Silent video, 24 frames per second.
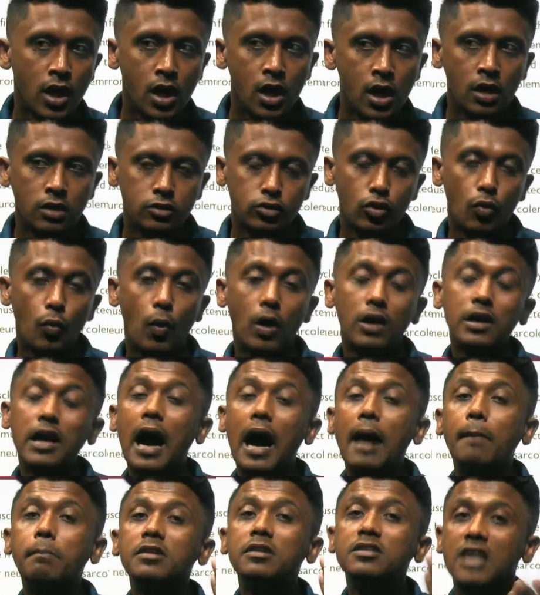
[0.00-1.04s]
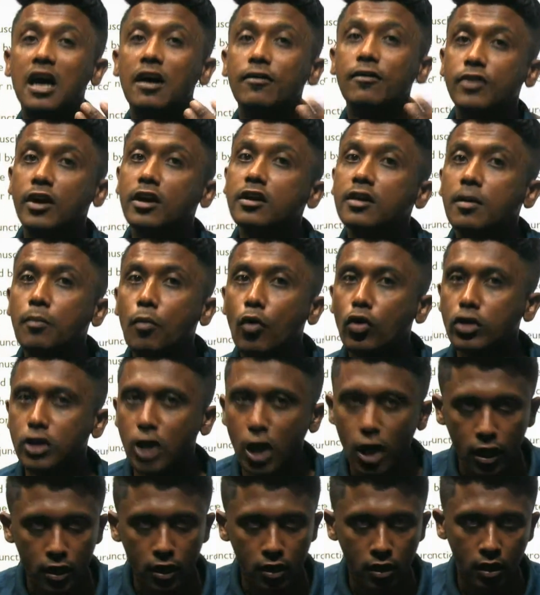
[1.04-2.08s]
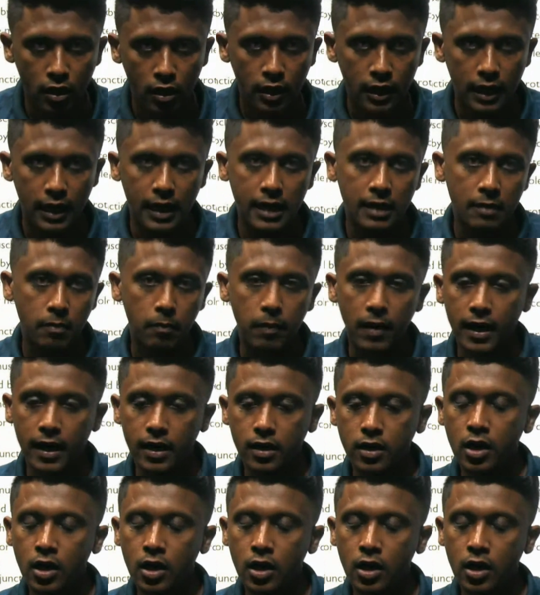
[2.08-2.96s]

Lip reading: So what happens after the motor end plate?